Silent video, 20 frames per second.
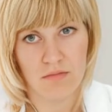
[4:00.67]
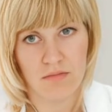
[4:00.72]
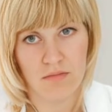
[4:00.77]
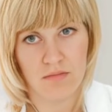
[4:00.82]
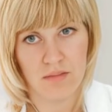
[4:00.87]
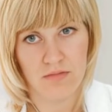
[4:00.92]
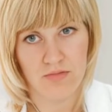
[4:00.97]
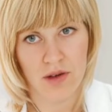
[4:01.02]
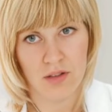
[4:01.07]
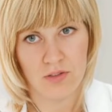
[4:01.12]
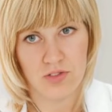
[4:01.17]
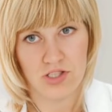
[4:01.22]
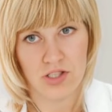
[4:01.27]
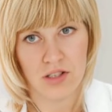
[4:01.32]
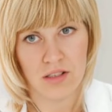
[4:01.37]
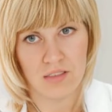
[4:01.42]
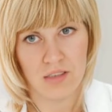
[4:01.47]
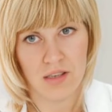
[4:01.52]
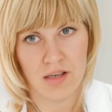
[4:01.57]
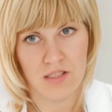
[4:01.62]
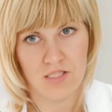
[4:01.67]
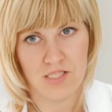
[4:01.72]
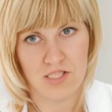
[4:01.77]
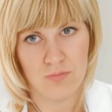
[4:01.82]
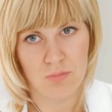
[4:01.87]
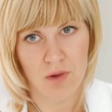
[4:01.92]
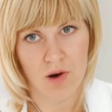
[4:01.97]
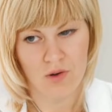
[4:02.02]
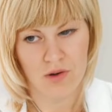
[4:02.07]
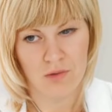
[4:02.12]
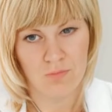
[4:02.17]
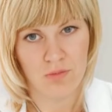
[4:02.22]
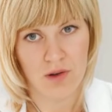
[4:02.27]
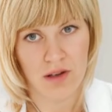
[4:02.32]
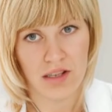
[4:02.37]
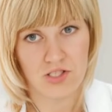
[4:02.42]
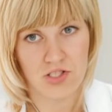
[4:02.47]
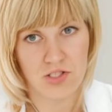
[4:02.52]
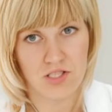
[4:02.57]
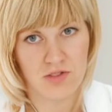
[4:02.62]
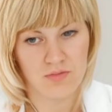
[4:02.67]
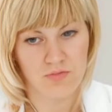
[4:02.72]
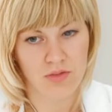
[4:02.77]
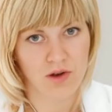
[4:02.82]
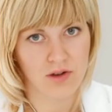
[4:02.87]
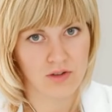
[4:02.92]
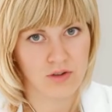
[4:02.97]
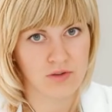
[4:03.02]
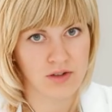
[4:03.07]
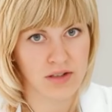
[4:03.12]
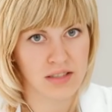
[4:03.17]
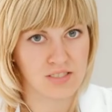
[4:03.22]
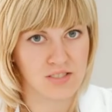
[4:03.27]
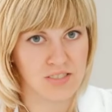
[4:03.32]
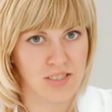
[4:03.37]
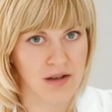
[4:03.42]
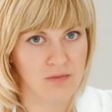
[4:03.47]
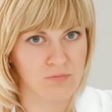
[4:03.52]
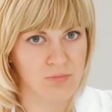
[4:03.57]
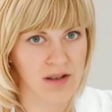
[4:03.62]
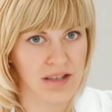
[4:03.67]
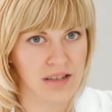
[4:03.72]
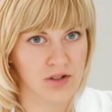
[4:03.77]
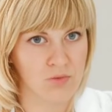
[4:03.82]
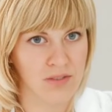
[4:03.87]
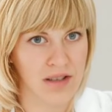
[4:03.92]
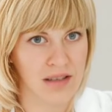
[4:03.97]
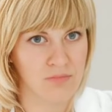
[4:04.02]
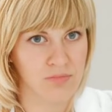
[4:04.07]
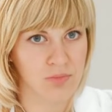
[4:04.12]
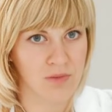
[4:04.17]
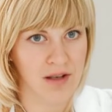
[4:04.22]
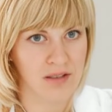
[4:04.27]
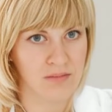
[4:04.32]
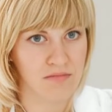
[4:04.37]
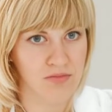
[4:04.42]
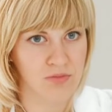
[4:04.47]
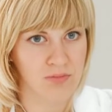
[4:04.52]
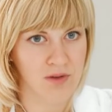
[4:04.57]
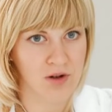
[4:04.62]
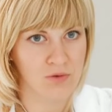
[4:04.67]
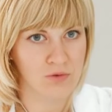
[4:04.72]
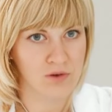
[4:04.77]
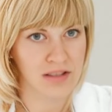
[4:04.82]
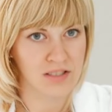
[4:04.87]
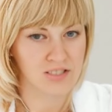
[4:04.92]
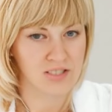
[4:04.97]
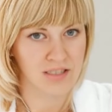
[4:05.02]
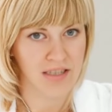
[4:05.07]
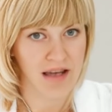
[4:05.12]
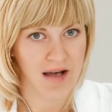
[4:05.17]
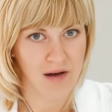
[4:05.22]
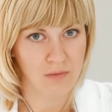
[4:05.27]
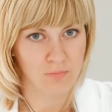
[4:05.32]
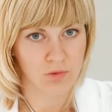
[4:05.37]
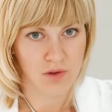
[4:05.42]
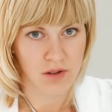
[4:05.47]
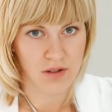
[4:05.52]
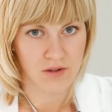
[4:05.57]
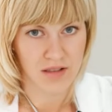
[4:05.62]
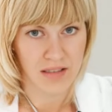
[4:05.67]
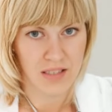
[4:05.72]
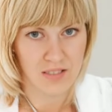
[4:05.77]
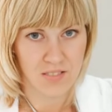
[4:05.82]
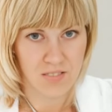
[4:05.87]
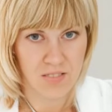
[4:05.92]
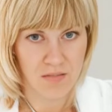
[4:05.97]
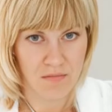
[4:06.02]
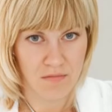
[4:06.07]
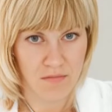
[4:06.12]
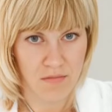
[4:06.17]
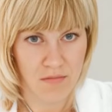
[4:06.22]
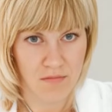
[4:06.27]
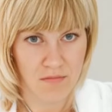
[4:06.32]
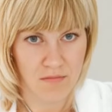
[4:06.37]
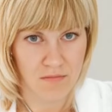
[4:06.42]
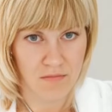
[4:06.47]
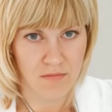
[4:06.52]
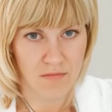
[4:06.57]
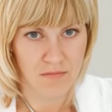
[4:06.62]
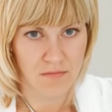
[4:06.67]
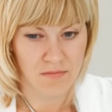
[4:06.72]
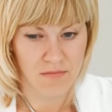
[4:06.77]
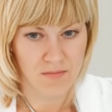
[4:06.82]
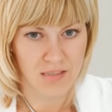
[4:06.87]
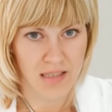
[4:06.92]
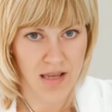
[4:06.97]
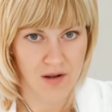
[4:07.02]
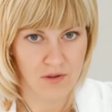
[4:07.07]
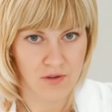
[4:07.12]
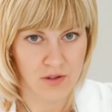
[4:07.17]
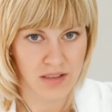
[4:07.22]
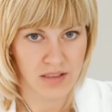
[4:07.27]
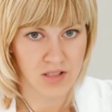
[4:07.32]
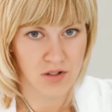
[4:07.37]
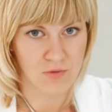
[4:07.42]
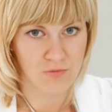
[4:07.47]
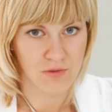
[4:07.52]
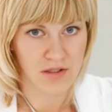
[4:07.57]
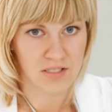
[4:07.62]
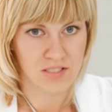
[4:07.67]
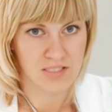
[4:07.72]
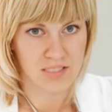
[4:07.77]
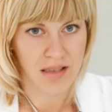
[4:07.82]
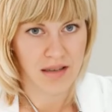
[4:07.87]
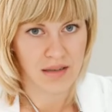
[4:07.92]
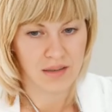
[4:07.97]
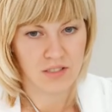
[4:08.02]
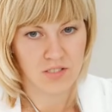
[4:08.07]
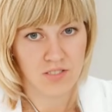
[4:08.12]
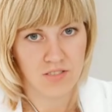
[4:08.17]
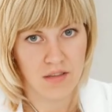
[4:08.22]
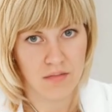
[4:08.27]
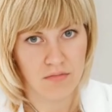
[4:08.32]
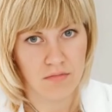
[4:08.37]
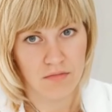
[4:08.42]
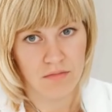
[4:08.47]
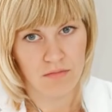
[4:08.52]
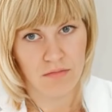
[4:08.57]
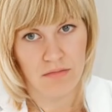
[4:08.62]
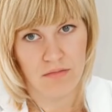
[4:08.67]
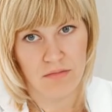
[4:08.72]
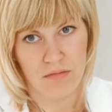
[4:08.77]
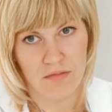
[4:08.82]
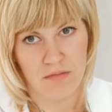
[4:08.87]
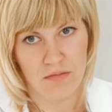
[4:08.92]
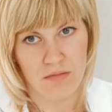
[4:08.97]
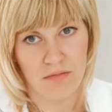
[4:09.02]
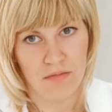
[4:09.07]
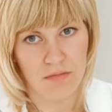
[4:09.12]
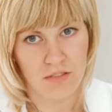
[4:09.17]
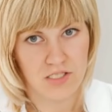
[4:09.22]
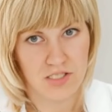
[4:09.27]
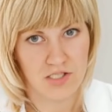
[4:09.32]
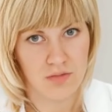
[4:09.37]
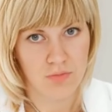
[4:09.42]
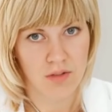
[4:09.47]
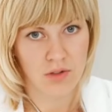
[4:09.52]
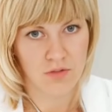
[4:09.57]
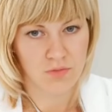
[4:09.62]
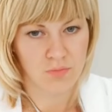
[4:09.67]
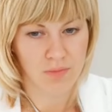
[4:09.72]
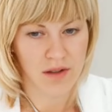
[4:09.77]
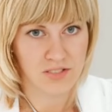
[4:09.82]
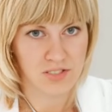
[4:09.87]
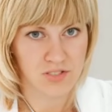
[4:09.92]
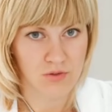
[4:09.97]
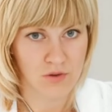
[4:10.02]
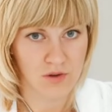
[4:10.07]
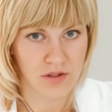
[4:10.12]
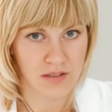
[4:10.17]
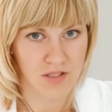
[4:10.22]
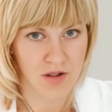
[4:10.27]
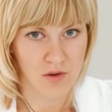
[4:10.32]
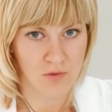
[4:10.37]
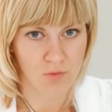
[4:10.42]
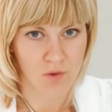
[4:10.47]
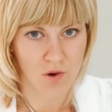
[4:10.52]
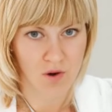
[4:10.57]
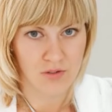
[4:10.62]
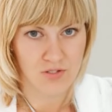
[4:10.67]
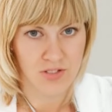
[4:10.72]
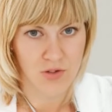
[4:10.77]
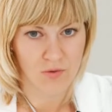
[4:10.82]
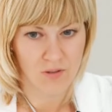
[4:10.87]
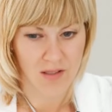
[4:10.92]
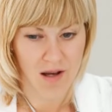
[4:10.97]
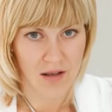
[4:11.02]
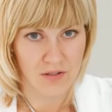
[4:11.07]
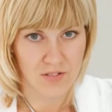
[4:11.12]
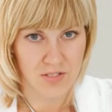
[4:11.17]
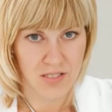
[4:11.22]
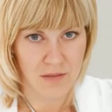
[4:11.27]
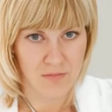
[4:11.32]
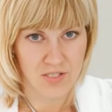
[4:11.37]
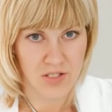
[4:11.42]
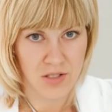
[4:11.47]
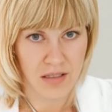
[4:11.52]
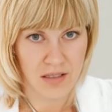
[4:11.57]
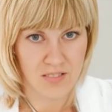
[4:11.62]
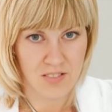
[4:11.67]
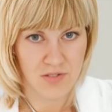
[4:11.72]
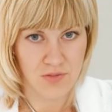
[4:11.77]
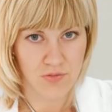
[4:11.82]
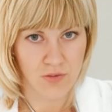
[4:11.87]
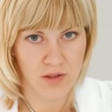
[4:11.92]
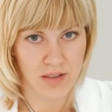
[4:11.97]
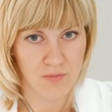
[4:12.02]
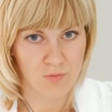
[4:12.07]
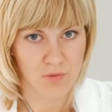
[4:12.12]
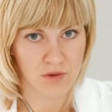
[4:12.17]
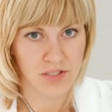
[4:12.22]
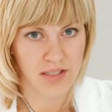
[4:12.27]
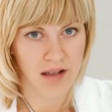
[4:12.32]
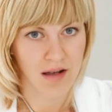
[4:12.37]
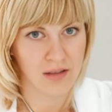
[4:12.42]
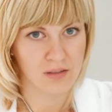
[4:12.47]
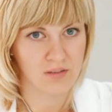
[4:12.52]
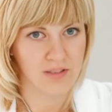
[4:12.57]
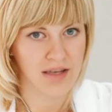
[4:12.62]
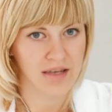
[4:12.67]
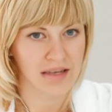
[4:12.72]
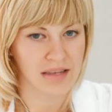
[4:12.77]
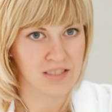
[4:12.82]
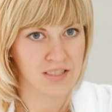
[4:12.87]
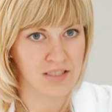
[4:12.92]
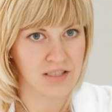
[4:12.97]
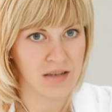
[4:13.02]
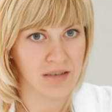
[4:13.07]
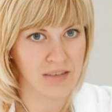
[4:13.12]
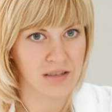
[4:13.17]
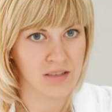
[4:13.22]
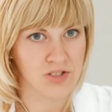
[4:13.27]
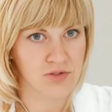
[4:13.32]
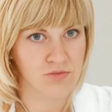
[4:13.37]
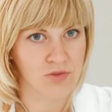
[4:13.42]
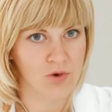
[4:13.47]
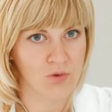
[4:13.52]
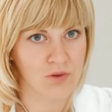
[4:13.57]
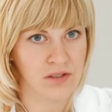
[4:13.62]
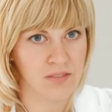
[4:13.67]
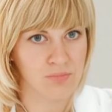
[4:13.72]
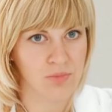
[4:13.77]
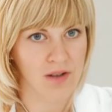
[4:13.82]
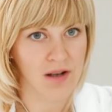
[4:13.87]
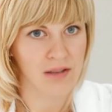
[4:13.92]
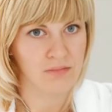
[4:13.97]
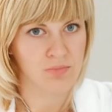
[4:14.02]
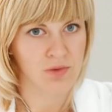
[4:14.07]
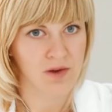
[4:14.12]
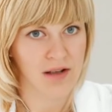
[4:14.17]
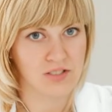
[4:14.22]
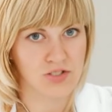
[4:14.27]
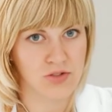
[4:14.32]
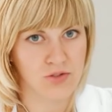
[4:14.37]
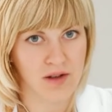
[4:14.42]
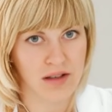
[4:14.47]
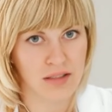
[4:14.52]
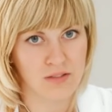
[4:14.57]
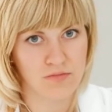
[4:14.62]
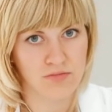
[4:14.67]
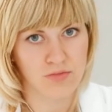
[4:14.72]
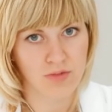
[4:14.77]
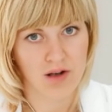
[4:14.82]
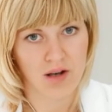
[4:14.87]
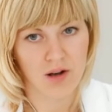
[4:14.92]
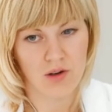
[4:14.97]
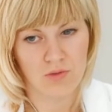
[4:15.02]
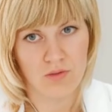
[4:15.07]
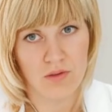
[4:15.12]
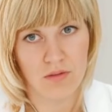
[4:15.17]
Function: smaller branches of arteries that regulate blood flow into capillaries. Characteristics: smooth muscle in their walls allows them to constrict or dilate, controlling blood pressure and flow.